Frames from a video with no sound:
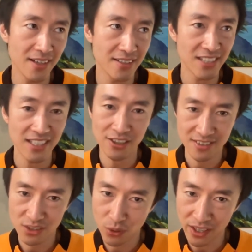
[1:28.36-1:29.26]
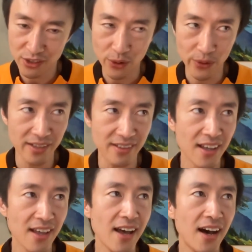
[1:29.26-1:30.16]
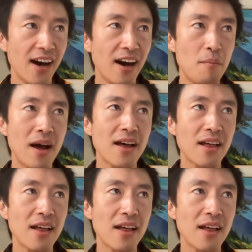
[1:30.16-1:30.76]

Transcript: It's an ERC20 token. Um,